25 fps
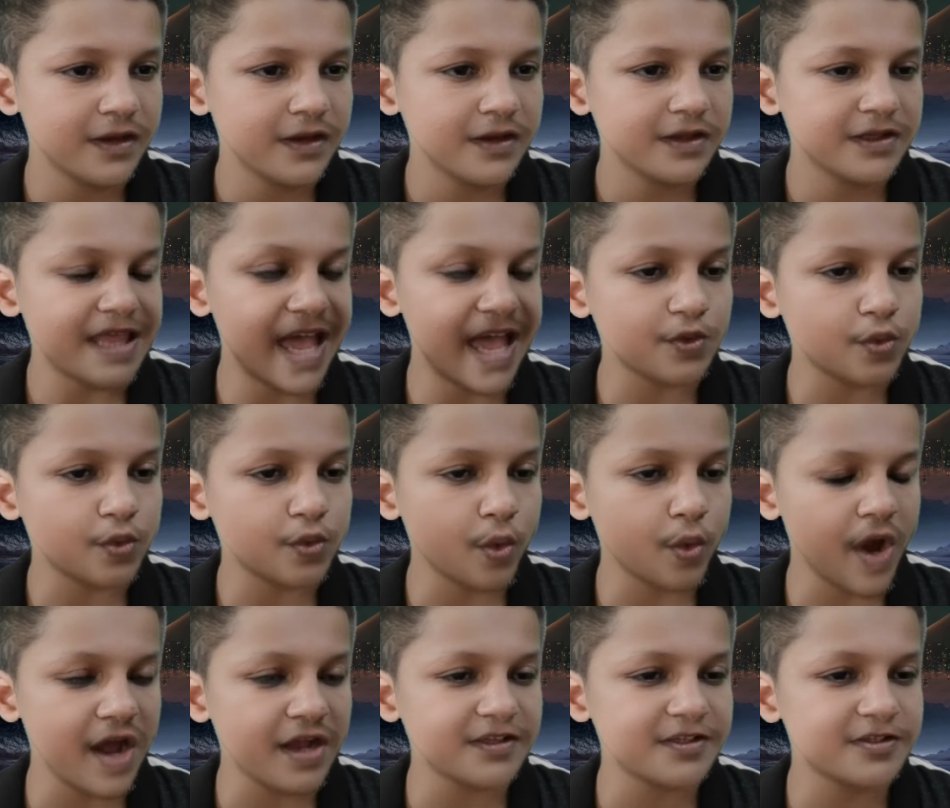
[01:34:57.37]
that
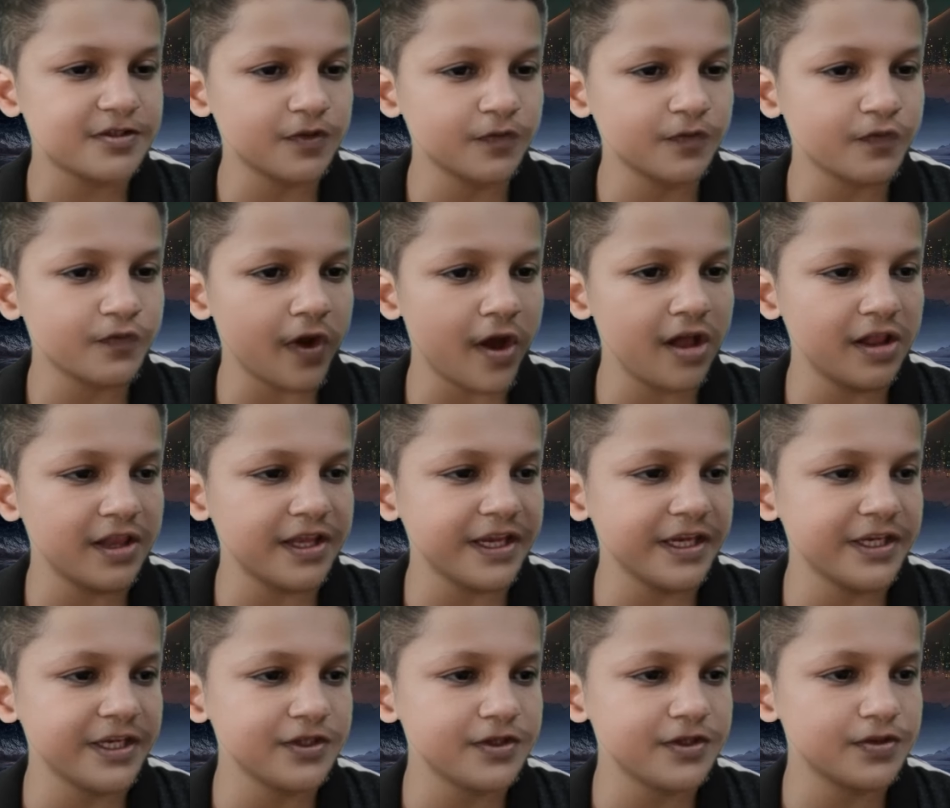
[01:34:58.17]
wants to fall
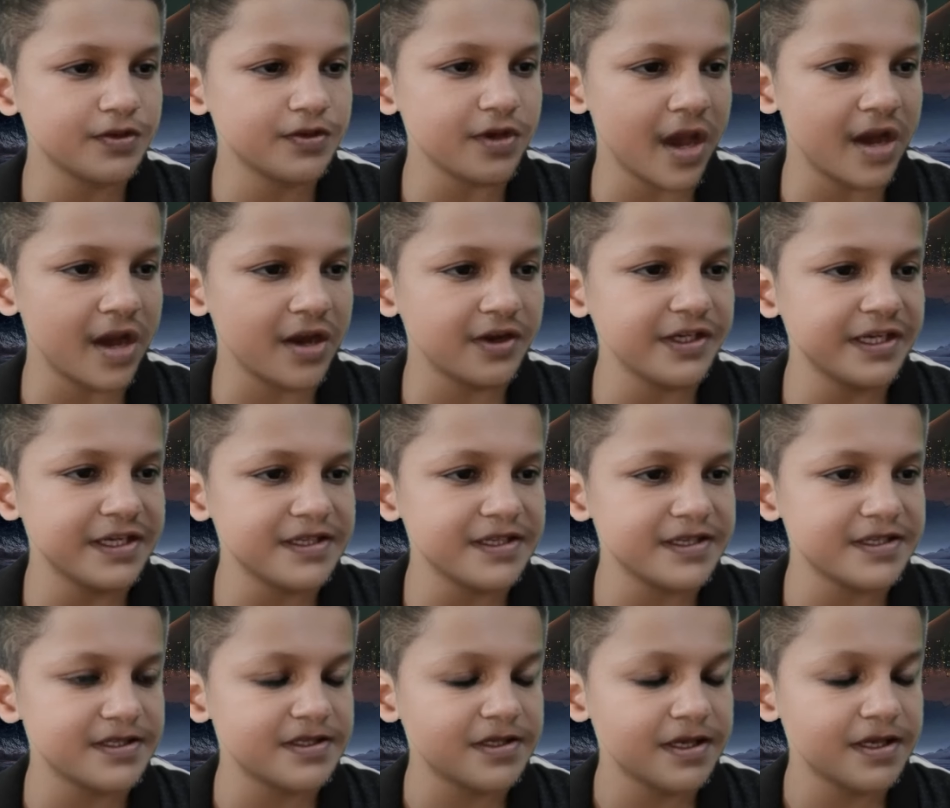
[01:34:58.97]
into the
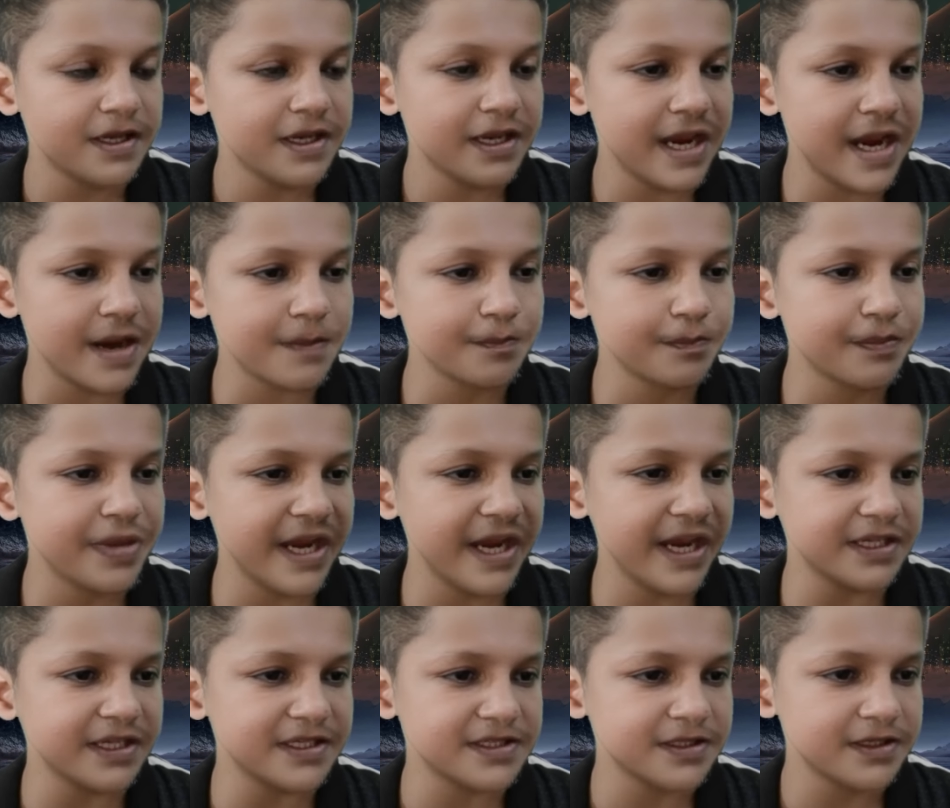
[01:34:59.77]
audience
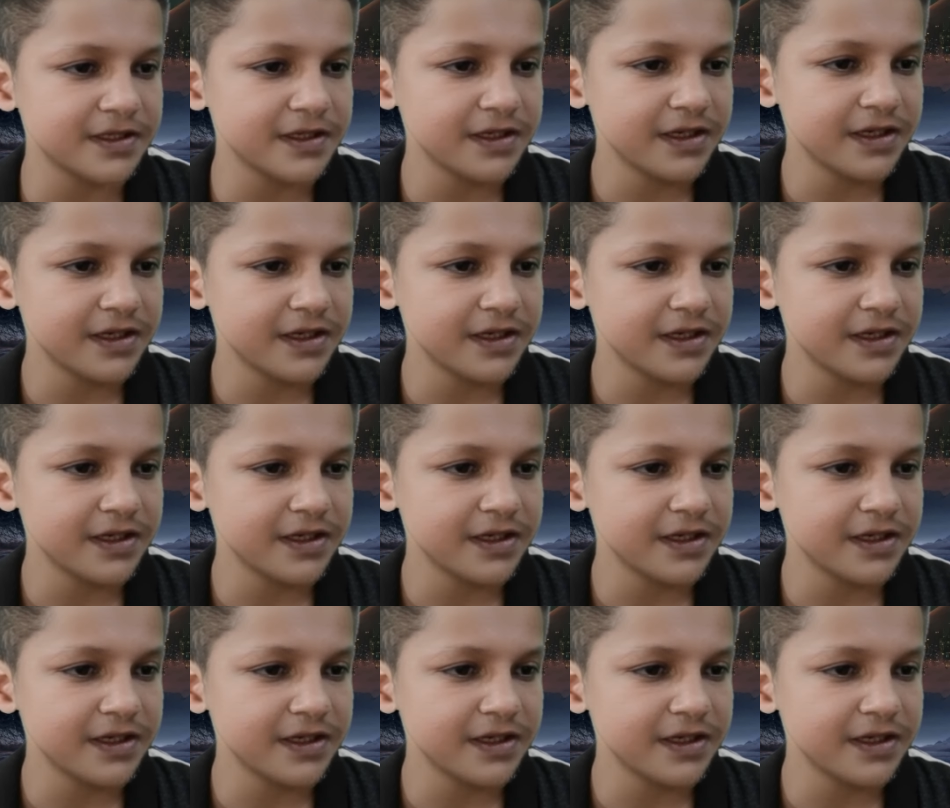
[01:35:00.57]
embrace.